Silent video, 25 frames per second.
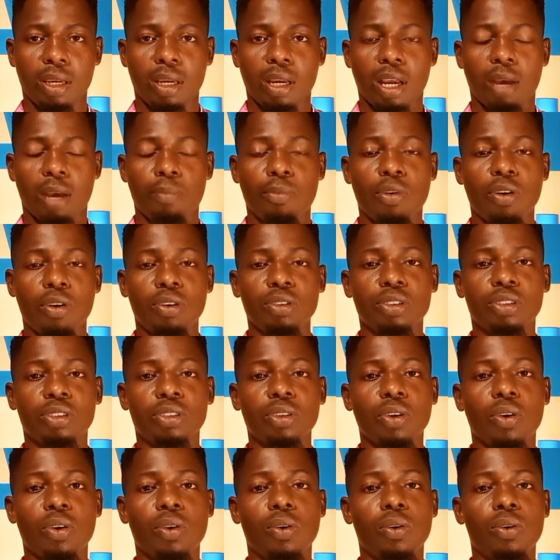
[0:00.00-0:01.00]

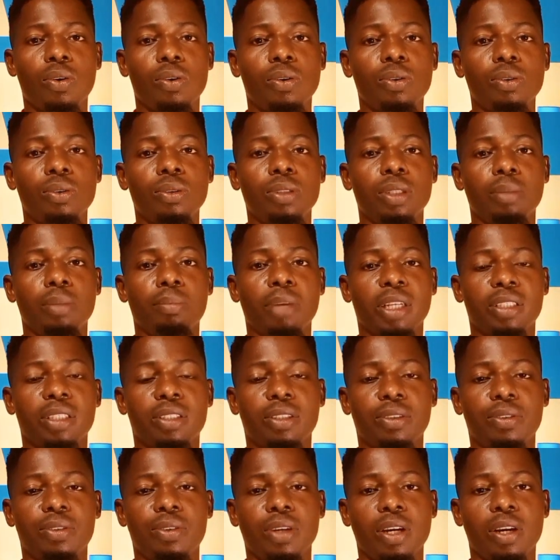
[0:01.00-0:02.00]
Amongst all the
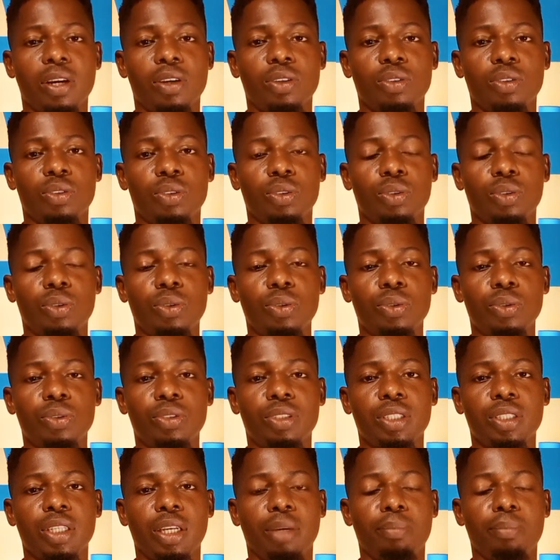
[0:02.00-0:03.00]
materials
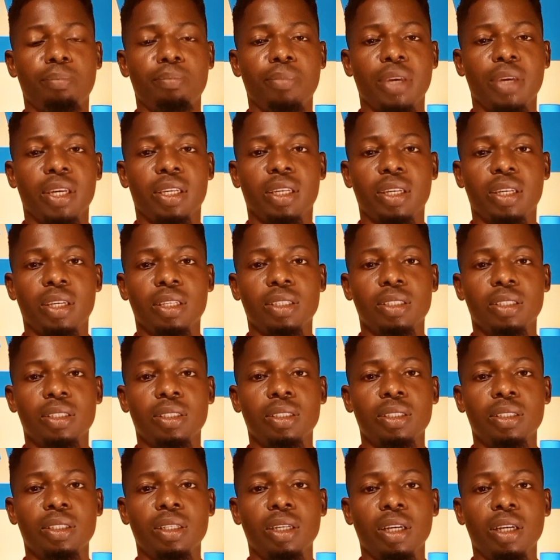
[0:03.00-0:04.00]
used in making
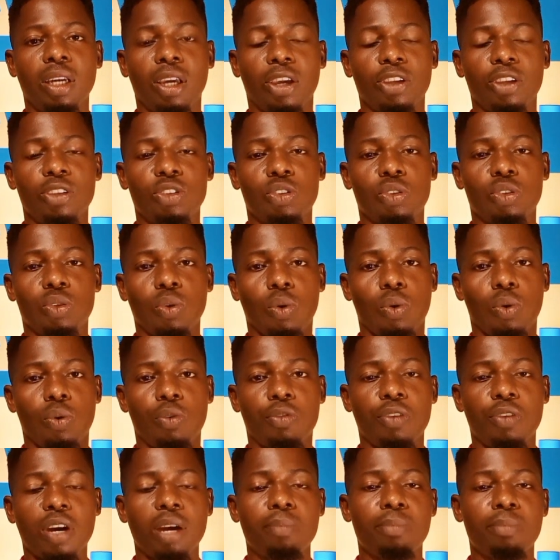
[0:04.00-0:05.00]
insole,
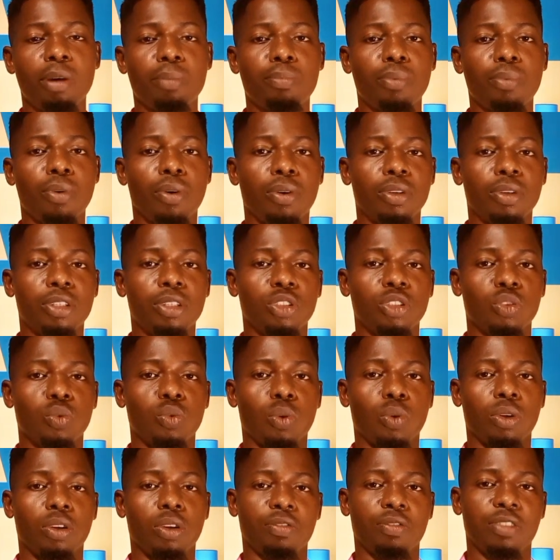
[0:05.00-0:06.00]
fiberboard is
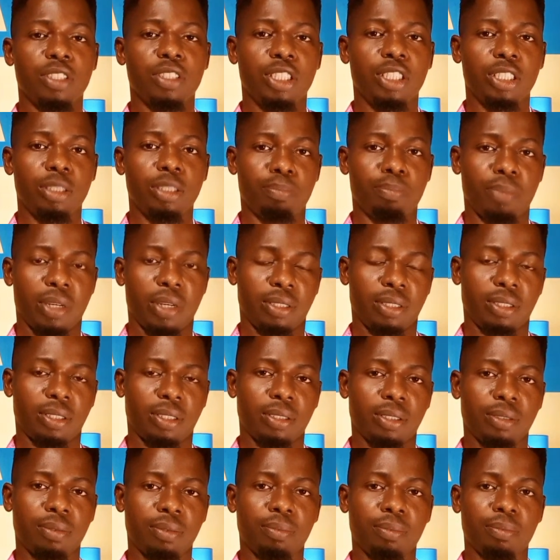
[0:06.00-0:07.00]
one of the
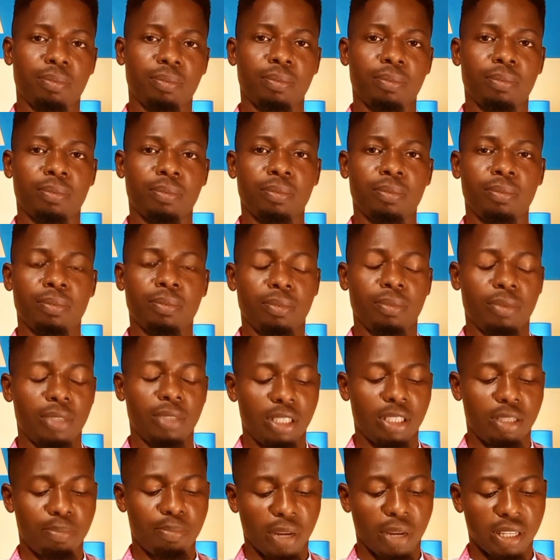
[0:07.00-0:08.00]
cheapest.
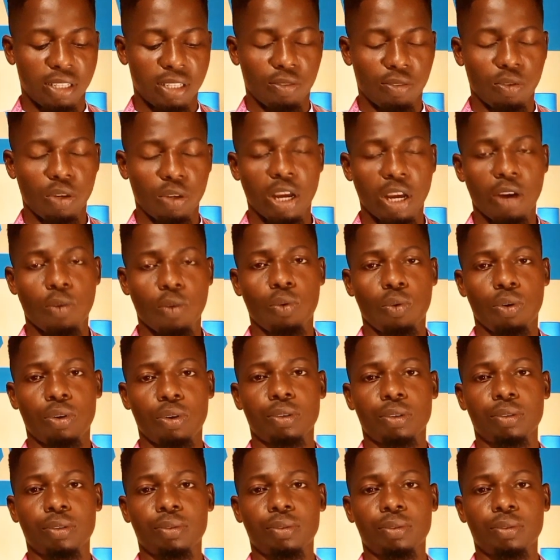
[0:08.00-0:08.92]
This particular one.